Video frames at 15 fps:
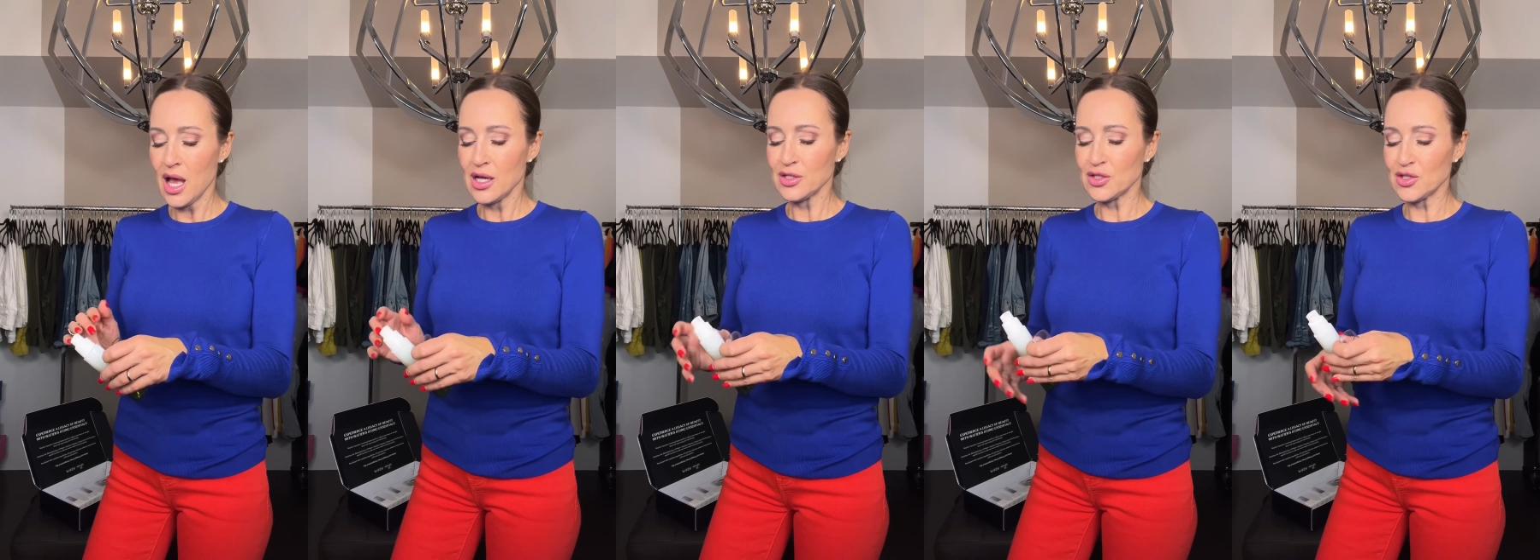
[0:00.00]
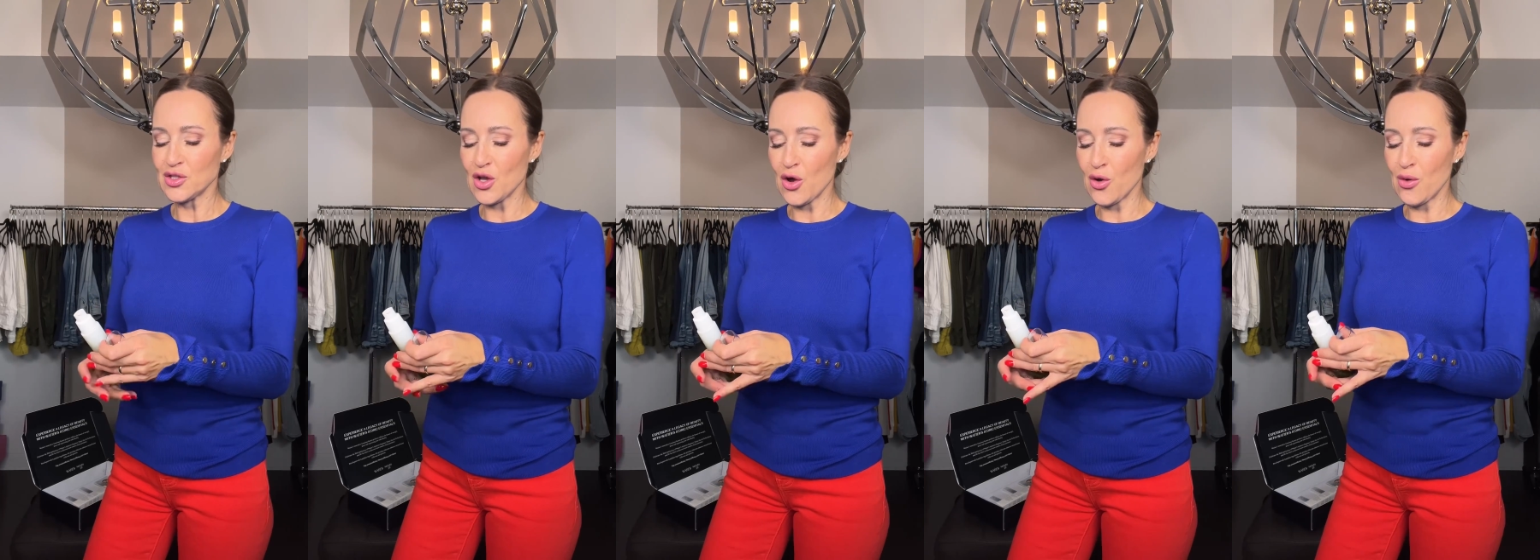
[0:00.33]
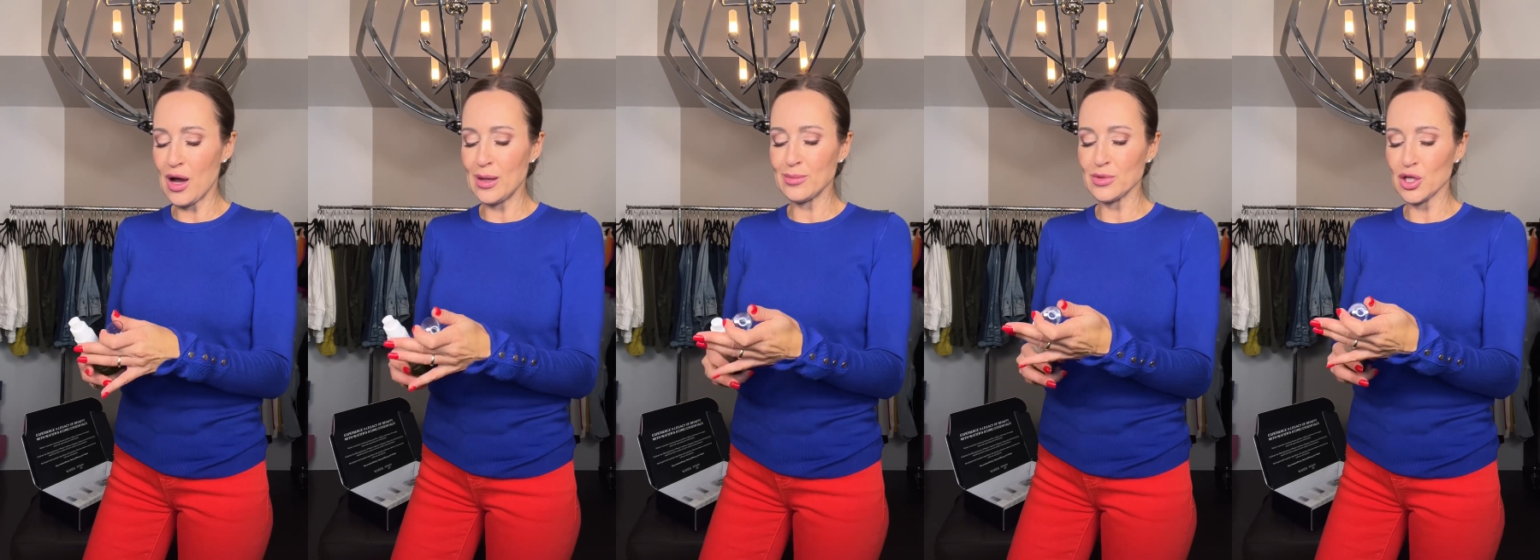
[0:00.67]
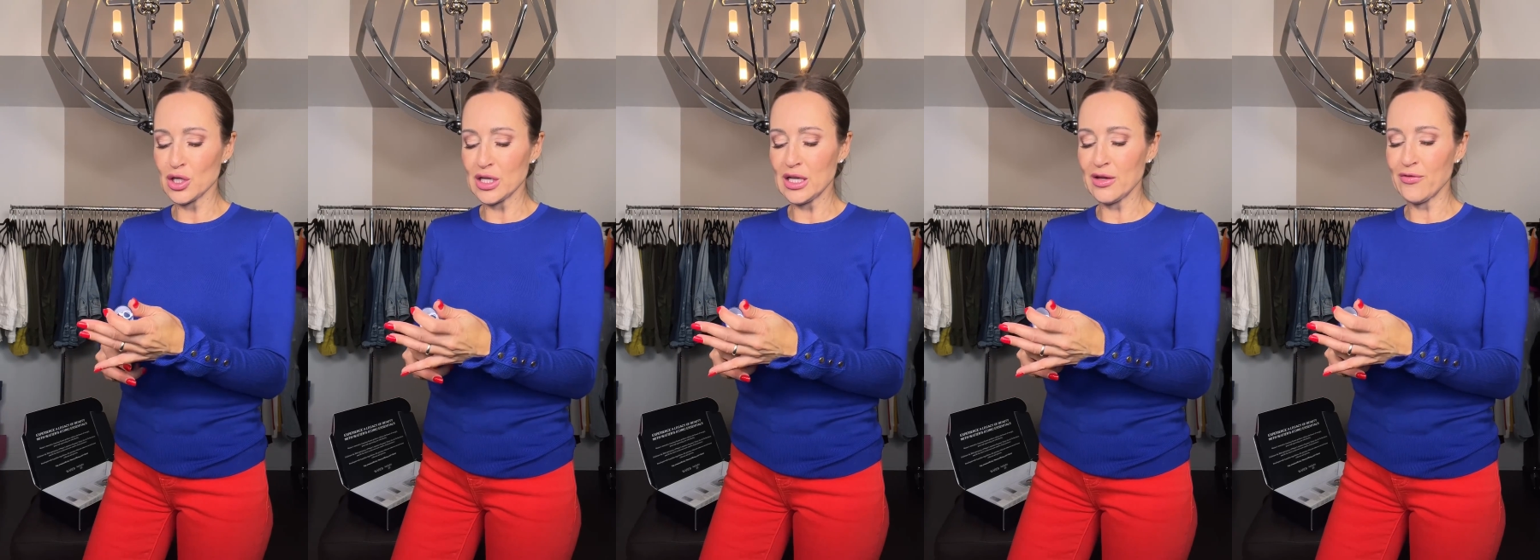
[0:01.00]
So I'm
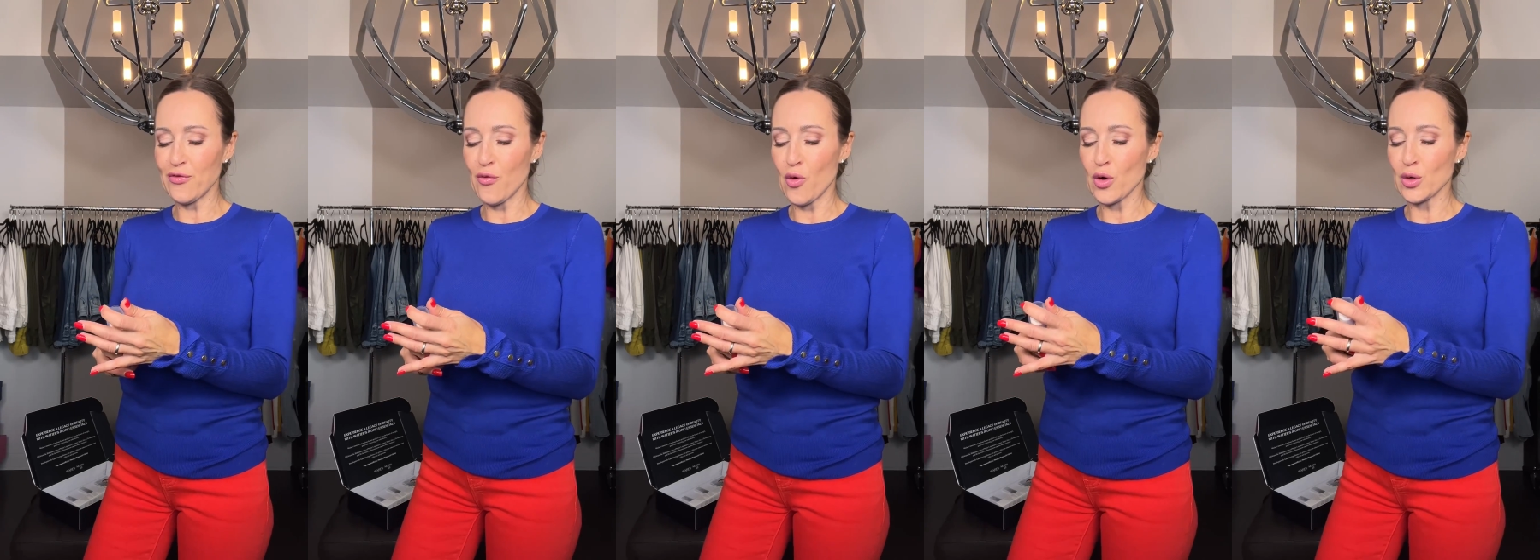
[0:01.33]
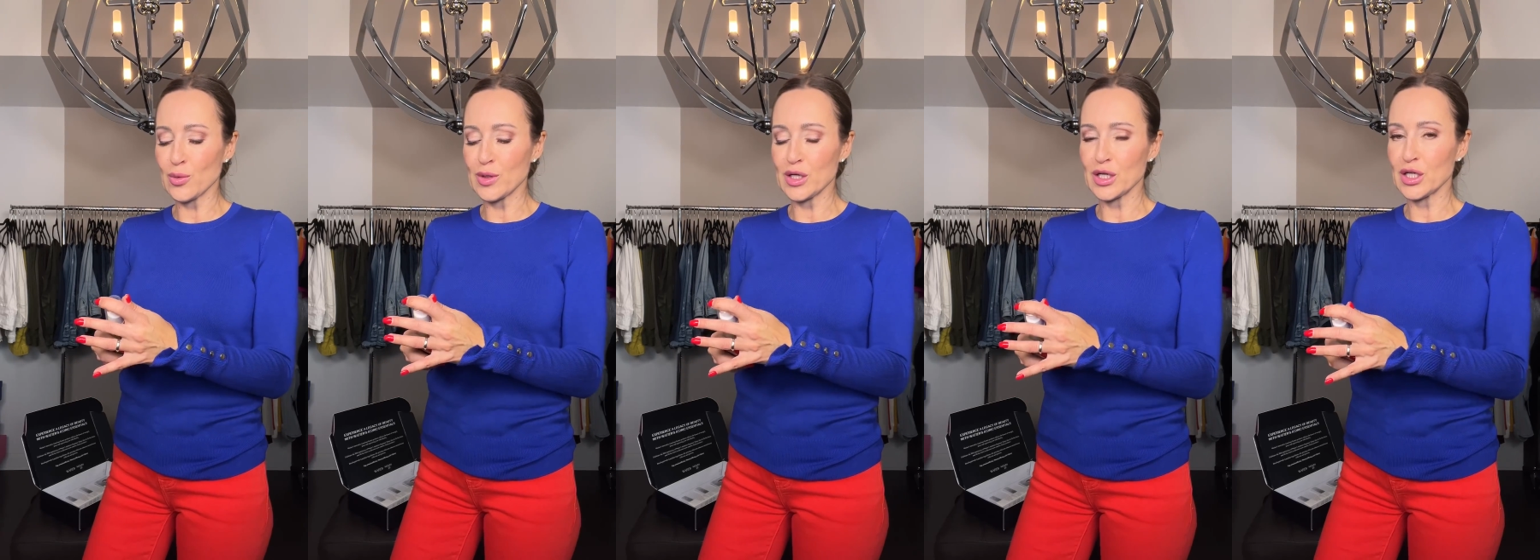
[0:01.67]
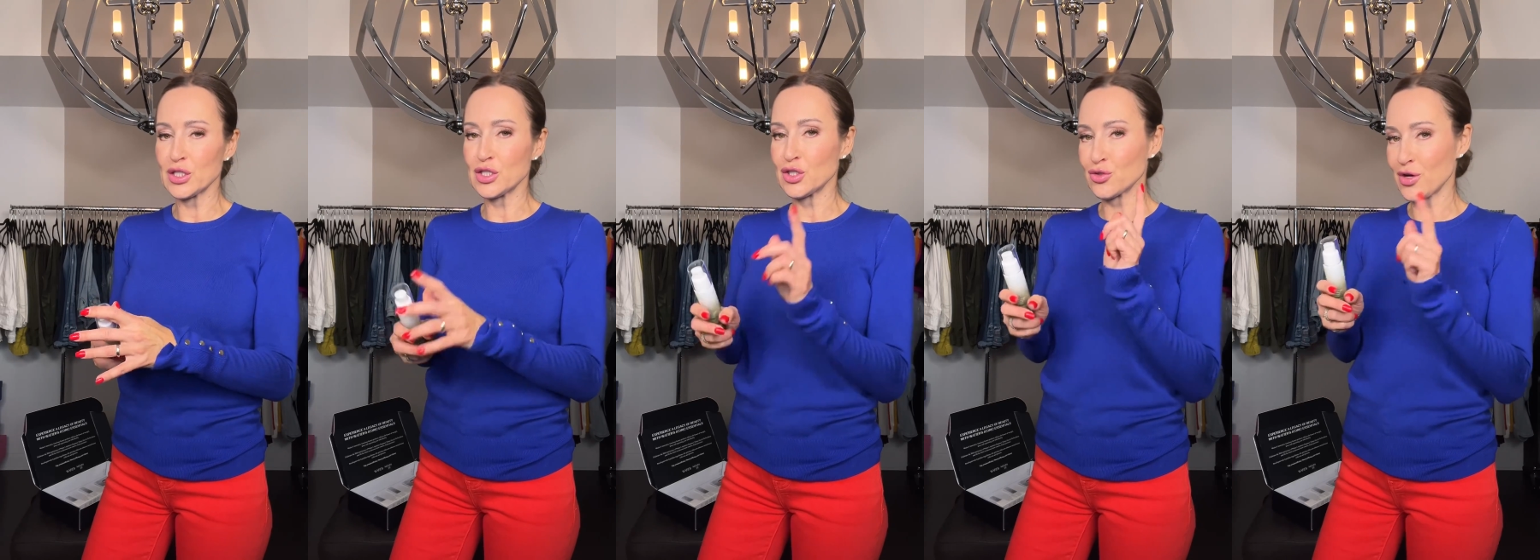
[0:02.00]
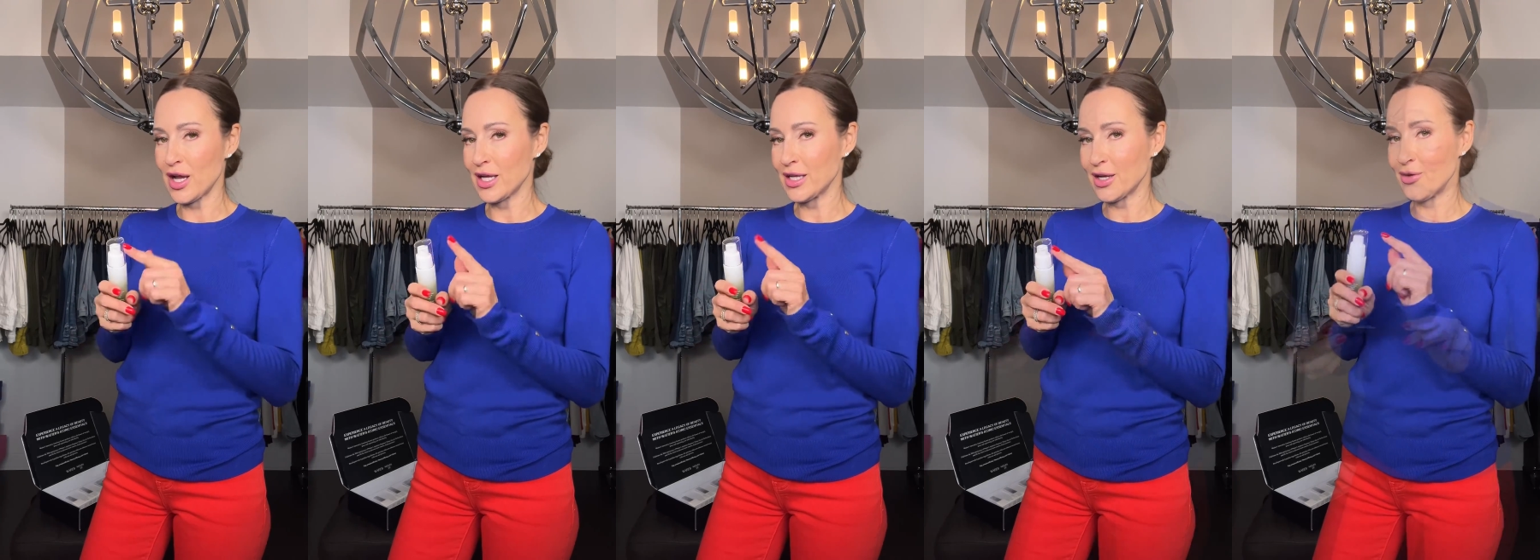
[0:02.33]
looking forward to
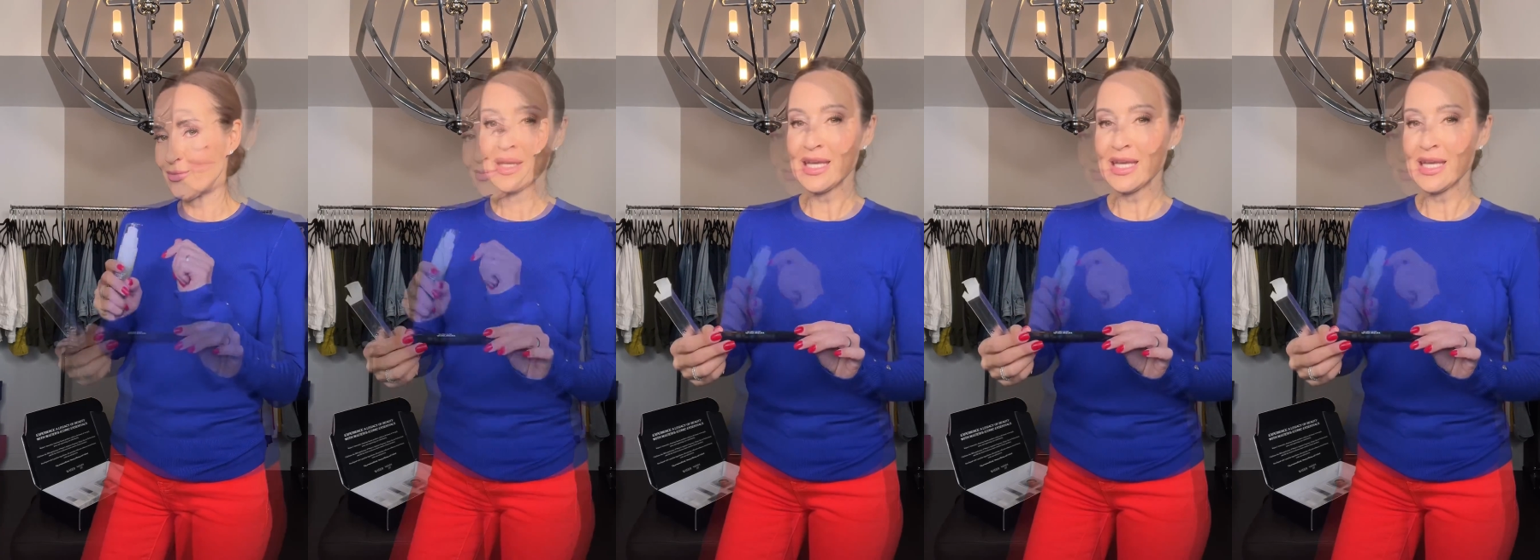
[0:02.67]
trying it out.